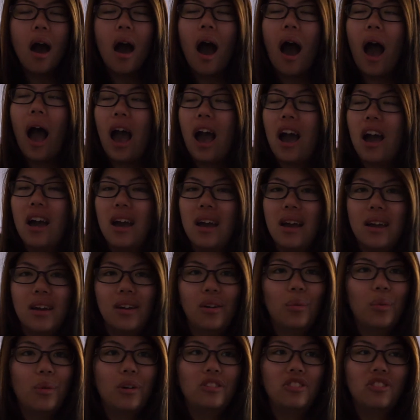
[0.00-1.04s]
I
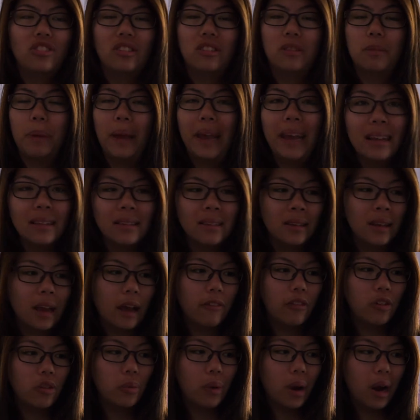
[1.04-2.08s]
was just panting
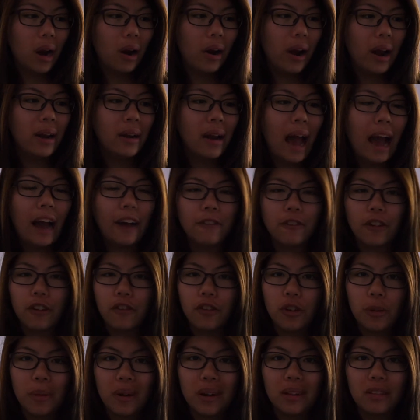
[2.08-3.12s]
everywhere. And after a
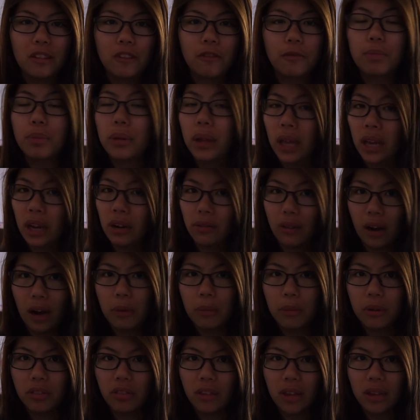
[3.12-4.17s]
few minutes of playing
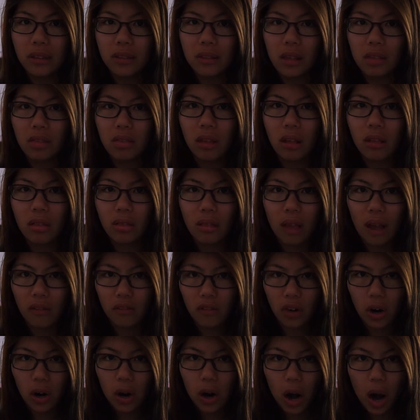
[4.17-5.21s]
around with it, the
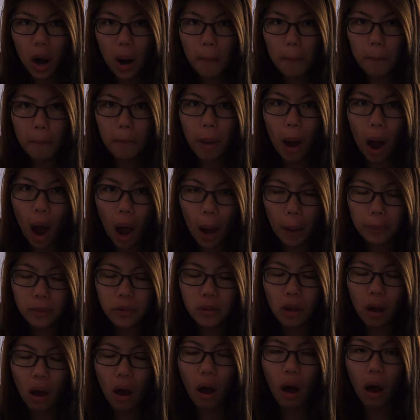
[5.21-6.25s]
lever
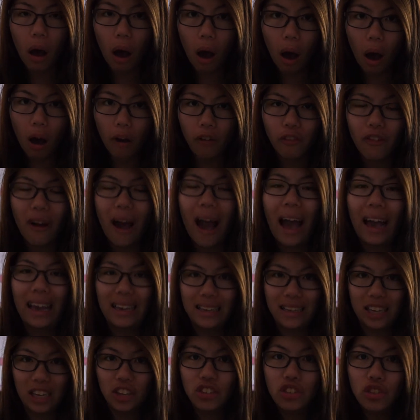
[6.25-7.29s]
popped off. I
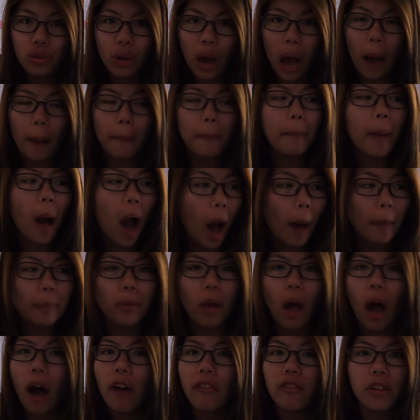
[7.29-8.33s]
kid you not, popped
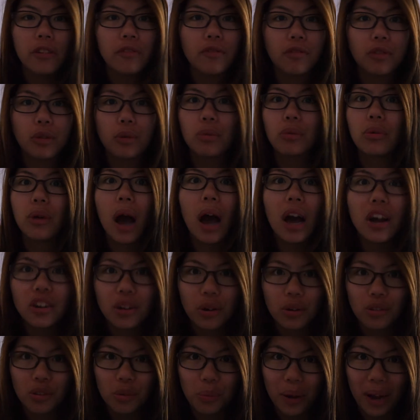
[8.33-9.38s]
off and flew God
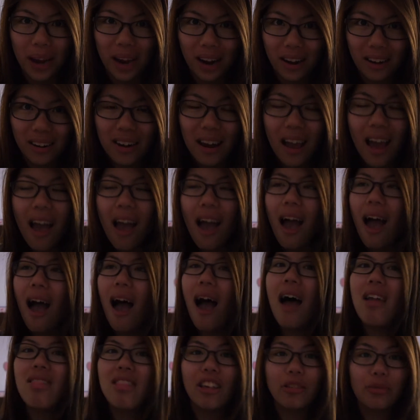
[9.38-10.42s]
knows where.
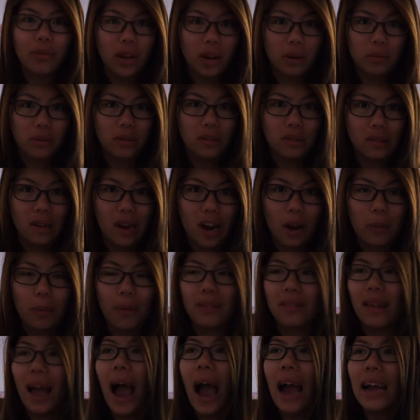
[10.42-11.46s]
And that's when I was scared
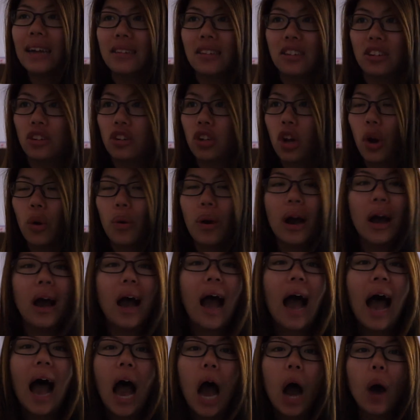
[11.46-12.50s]
because I didn't know
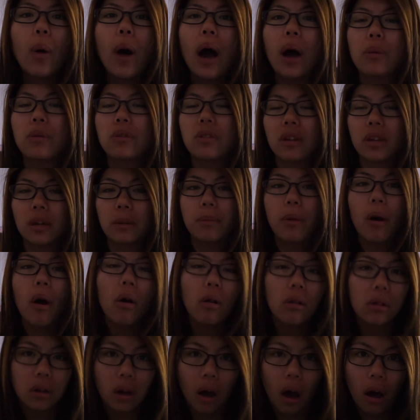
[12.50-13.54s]
how I was going to
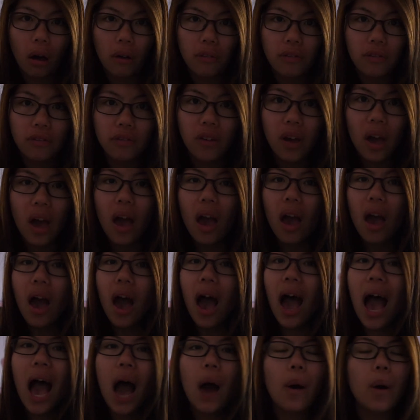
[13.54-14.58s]
pull it off,
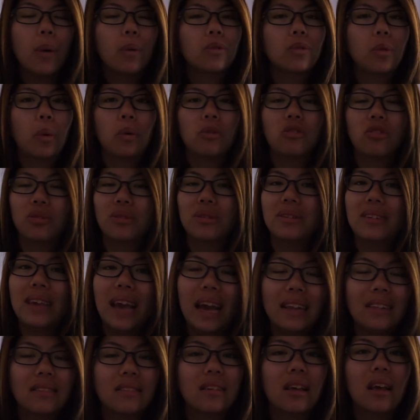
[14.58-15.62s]
how I was going to
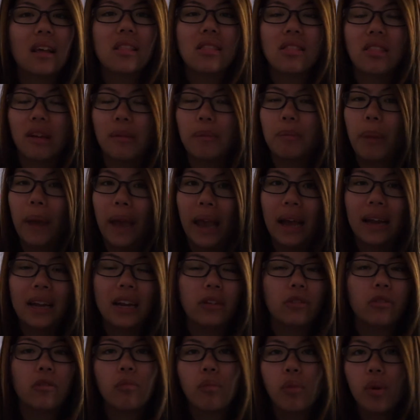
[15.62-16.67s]
get the band
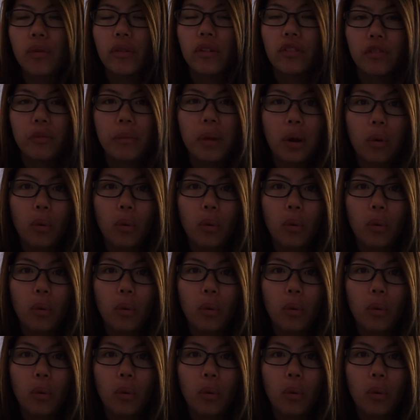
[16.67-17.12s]
and remove it from my